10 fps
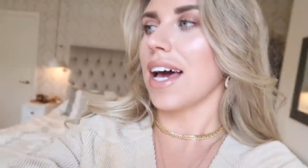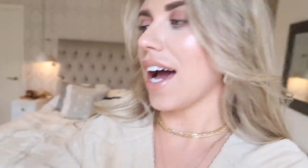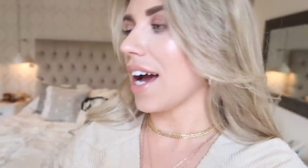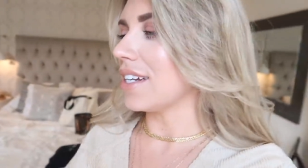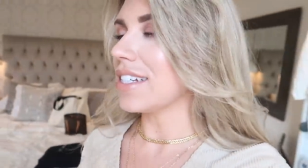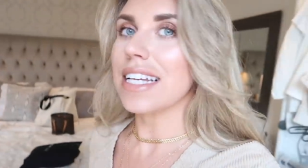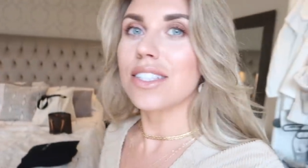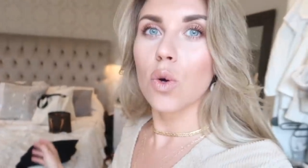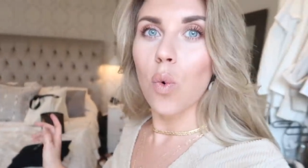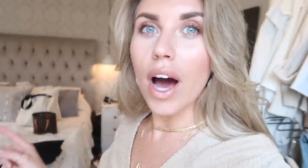and
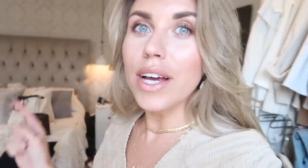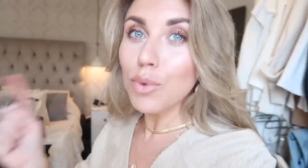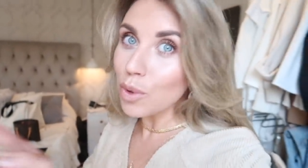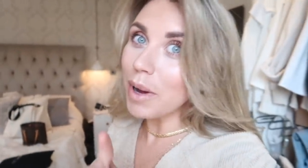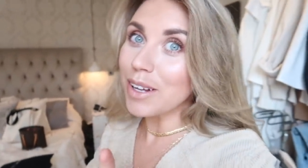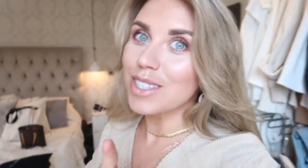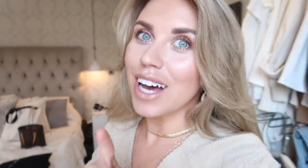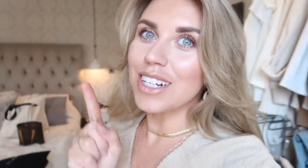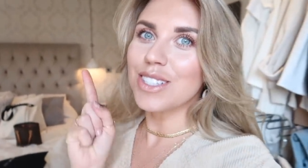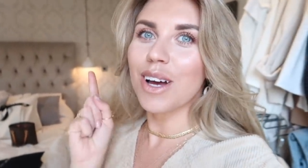it's quite warm
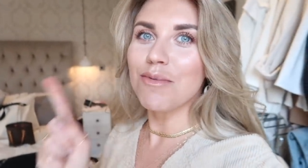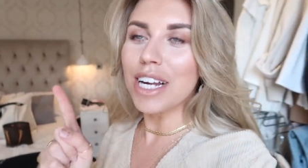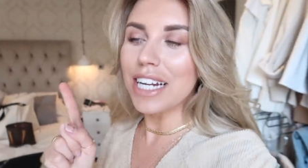outside, so I'm